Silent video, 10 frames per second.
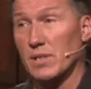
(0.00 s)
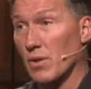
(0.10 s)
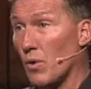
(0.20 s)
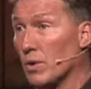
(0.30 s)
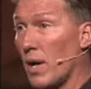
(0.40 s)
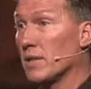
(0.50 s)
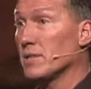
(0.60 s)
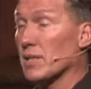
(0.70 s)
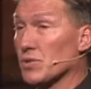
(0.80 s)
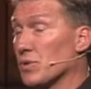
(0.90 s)
you see the whole
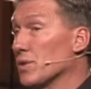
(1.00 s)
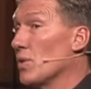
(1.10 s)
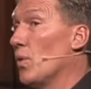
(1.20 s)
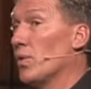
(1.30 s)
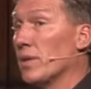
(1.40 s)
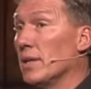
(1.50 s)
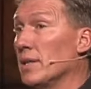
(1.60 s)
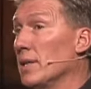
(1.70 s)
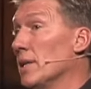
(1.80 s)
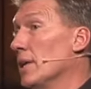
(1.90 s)
context through this whole
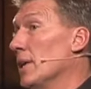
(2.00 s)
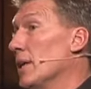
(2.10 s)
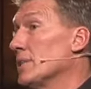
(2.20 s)
thing